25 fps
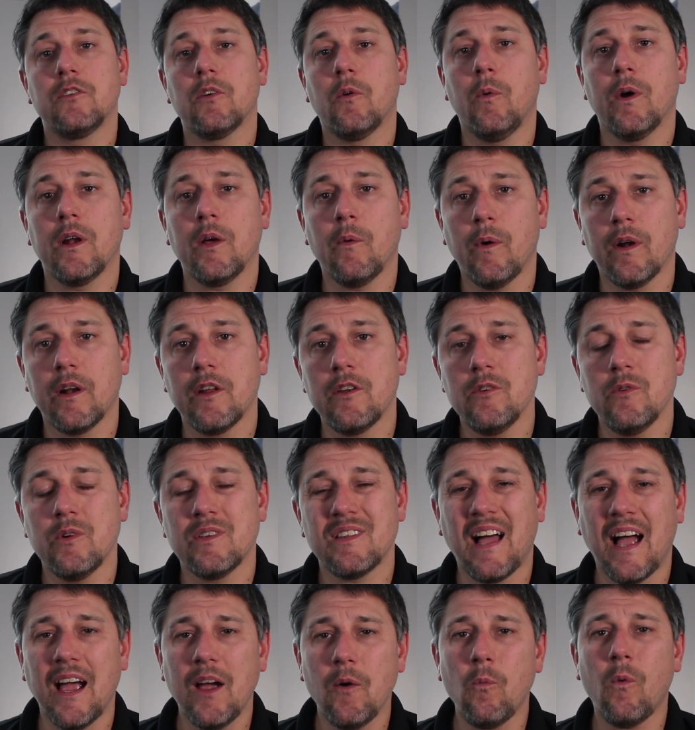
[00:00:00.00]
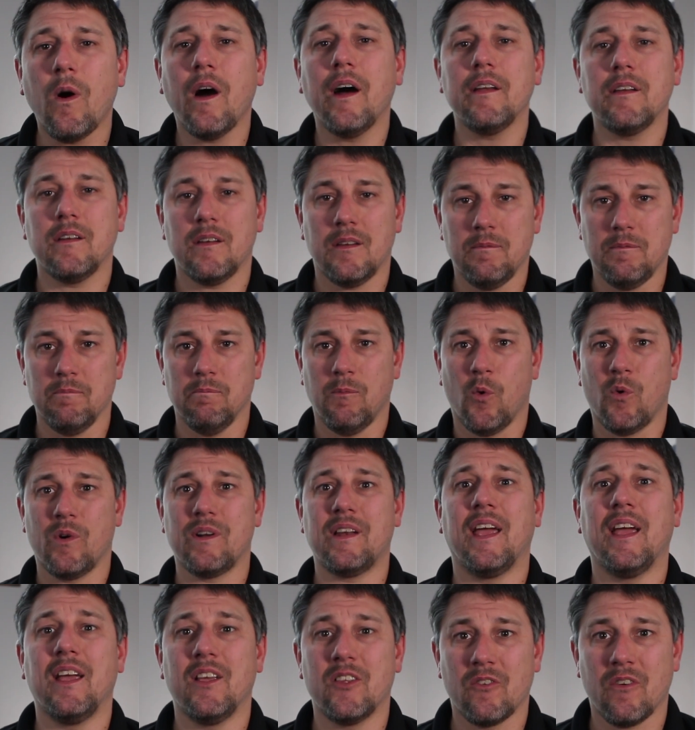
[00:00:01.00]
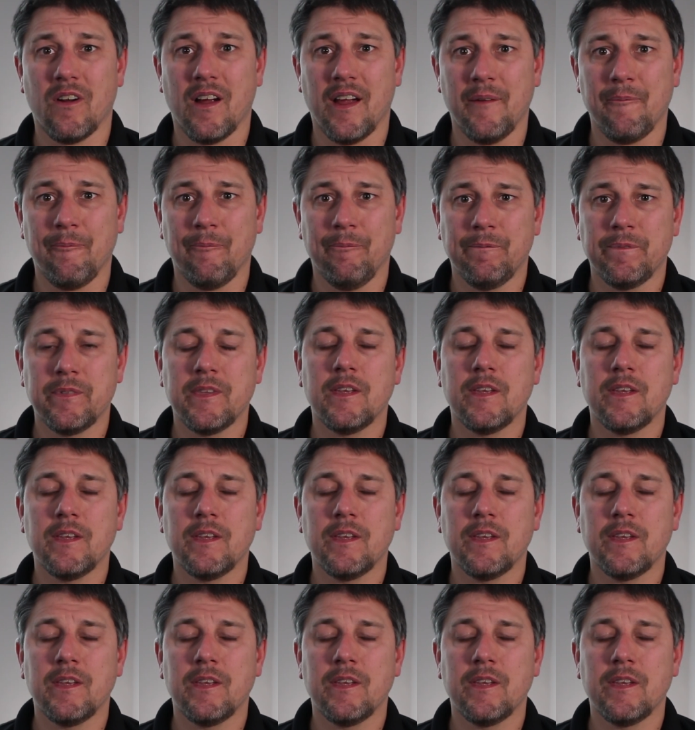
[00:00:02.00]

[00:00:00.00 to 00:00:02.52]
So what I want to do is I want more days, right?